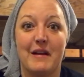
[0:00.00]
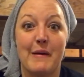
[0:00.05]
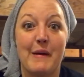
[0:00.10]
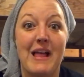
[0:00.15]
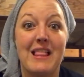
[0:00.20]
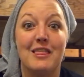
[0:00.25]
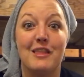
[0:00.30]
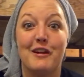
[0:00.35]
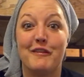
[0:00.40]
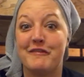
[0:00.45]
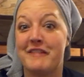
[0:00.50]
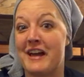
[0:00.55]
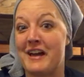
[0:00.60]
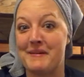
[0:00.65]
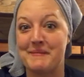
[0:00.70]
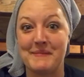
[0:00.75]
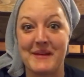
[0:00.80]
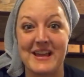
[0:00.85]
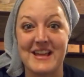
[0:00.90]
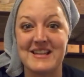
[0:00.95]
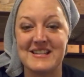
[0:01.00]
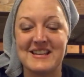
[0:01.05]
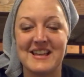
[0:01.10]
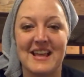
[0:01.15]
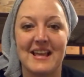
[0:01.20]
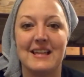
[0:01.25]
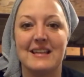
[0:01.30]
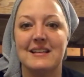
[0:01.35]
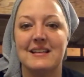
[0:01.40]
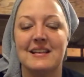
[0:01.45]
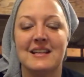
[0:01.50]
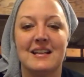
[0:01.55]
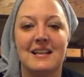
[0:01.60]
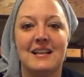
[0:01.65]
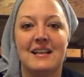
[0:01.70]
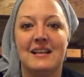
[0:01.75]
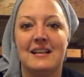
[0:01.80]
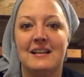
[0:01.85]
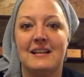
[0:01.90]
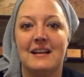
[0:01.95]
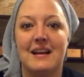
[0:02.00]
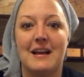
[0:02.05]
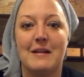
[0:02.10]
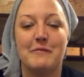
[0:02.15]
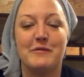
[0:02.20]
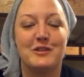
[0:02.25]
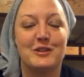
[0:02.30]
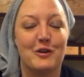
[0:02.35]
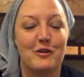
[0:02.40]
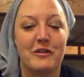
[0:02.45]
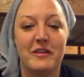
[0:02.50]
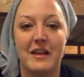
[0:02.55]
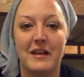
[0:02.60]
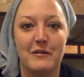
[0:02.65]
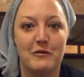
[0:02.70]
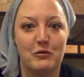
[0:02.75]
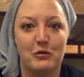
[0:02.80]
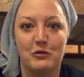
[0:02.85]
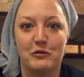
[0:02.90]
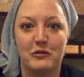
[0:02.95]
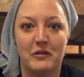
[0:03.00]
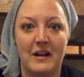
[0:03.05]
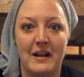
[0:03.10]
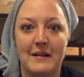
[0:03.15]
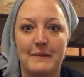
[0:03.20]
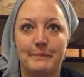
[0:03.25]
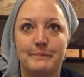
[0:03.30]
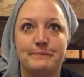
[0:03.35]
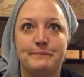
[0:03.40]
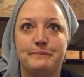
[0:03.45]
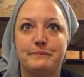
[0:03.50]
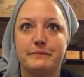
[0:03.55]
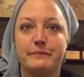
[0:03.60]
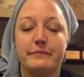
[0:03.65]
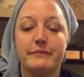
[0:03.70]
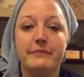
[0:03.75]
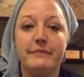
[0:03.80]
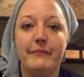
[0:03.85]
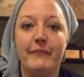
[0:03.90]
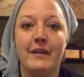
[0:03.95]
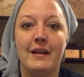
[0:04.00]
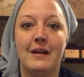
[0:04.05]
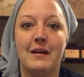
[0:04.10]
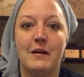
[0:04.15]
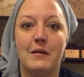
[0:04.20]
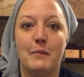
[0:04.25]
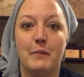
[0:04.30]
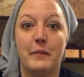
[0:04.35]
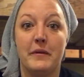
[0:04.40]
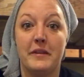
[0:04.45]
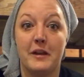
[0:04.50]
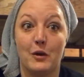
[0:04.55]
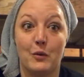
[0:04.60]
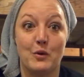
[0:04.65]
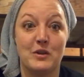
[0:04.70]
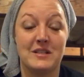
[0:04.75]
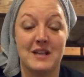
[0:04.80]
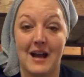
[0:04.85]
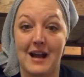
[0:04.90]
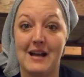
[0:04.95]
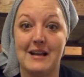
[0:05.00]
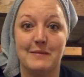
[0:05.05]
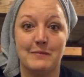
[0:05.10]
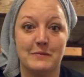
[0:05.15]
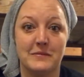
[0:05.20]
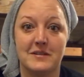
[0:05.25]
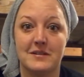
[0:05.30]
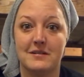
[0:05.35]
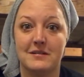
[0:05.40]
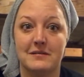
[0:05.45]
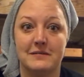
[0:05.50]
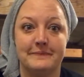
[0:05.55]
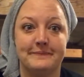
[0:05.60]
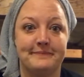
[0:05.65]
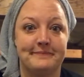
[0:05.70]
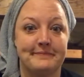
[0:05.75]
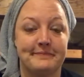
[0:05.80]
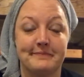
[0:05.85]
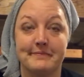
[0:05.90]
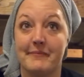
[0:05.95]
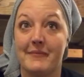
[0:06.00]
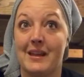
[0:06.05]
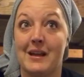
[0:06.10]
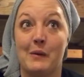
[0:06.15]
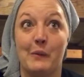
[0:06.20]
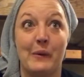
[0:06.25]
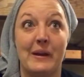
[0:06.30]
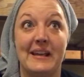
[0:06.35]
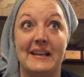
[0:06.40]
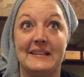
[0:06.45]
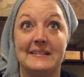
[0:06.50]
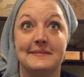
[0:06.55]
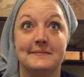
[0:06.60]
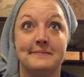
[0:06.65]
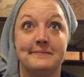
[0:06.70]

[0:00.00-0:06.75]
I love that man, and I'm so thankful for him. But there were times when